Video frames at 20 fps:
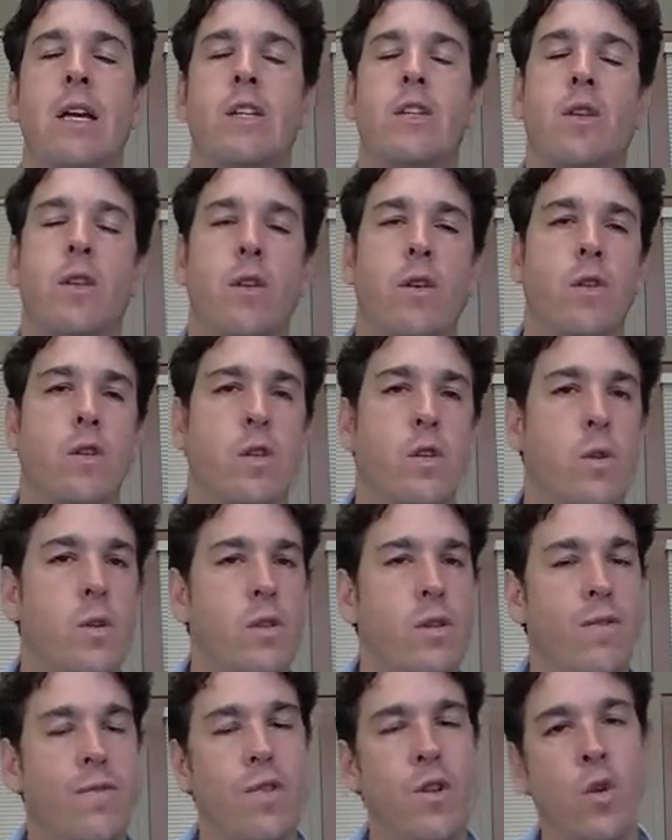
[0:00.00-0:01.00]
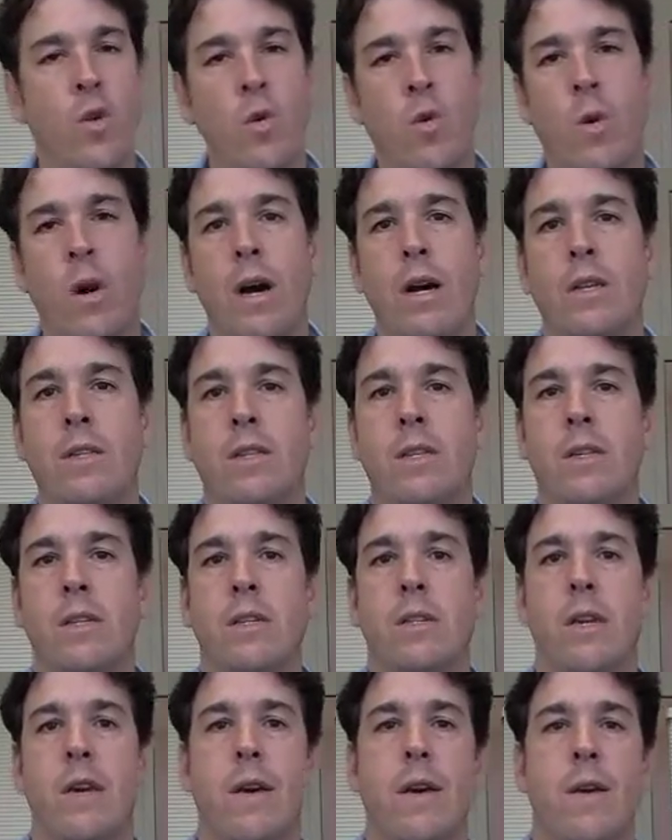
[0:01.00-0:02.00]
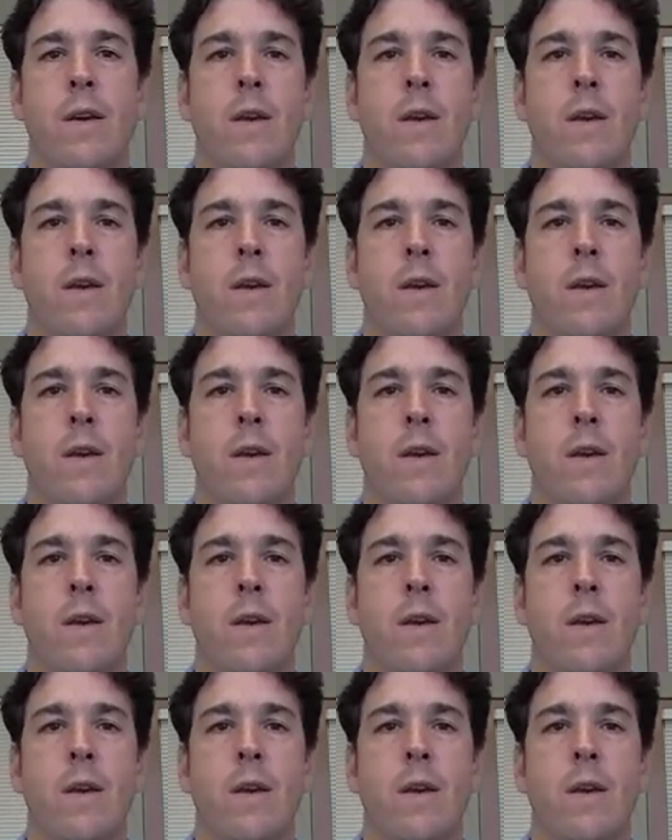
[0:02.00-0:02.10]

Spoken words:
So those sorts of nuances,